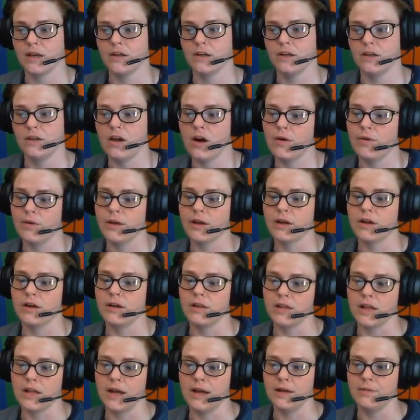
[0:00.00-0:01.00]
going
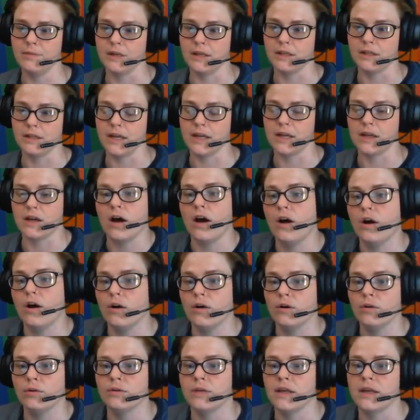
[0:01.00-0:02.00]
online being like,
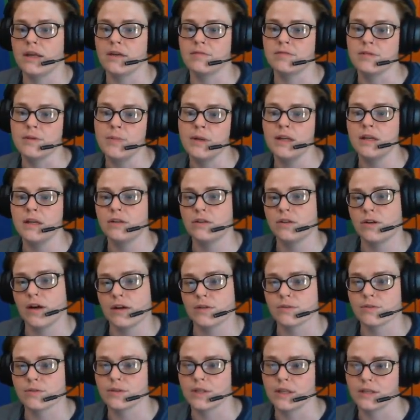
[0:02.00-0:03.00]
oh, like if somebody in your
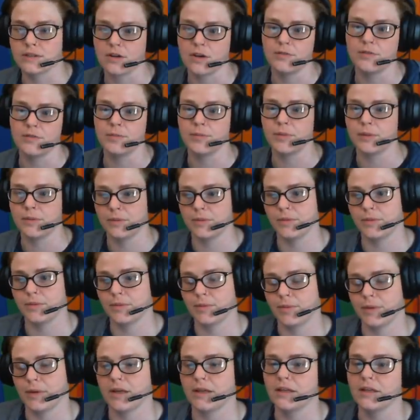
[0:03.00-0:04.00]
household has COVID, blah, blah,
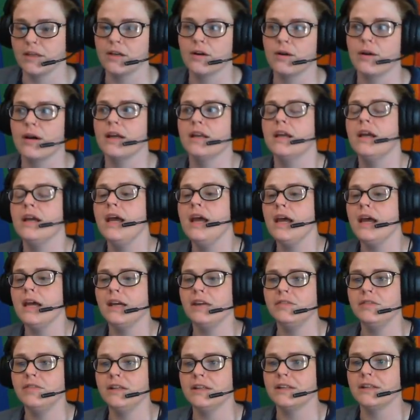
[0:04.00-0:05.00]
blah, you know, and
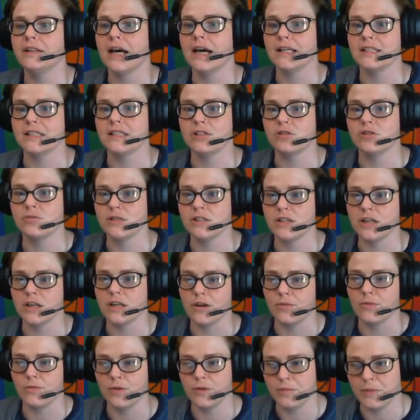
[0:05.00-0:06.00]
even in that situation,
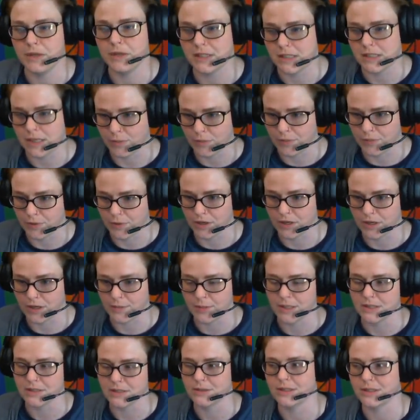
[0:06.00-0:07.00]
it would be somewhat pertinent
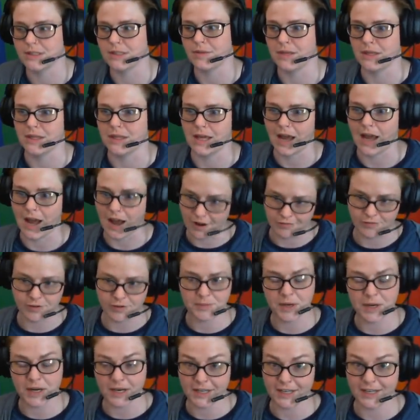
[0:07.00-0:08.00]
because it was something that
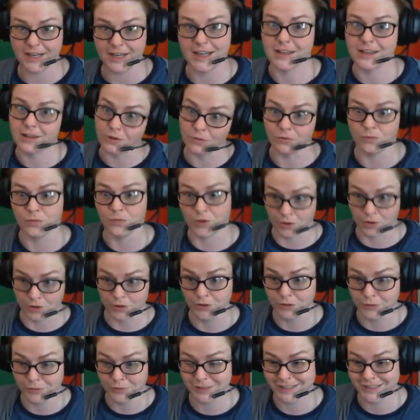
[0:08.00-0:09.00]
everybody in the
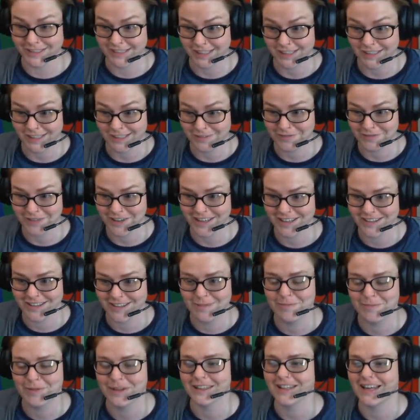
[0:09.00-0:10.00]
world was dealing with.
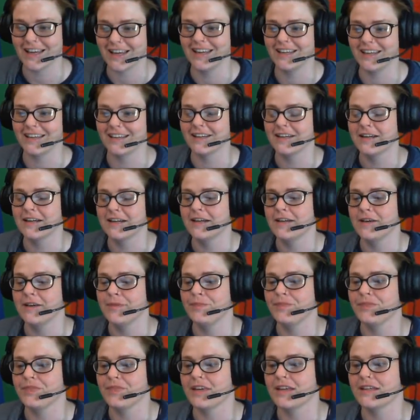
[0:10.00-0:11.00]
But like,
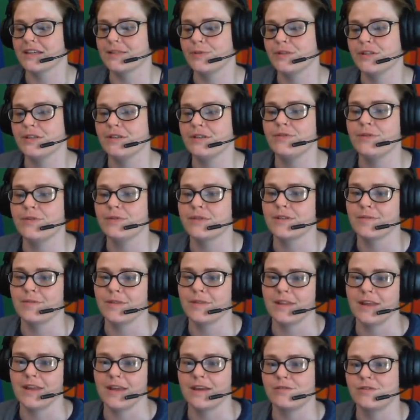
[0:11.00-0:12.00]
especially if it was
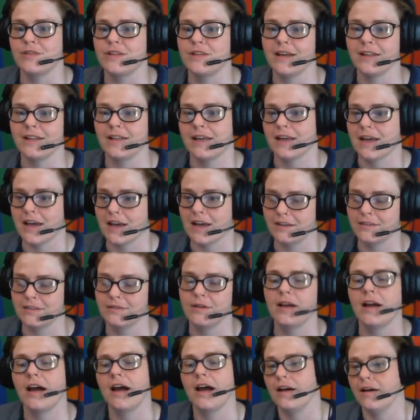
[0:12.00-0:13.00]
something like if she had like,
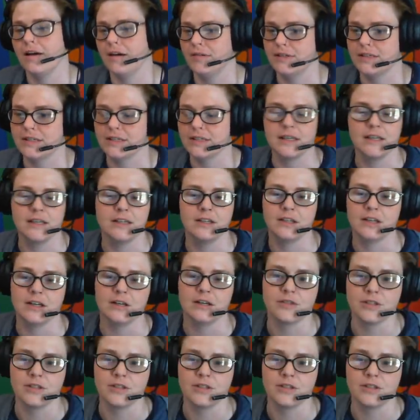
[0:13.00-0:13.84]
obviously, you know,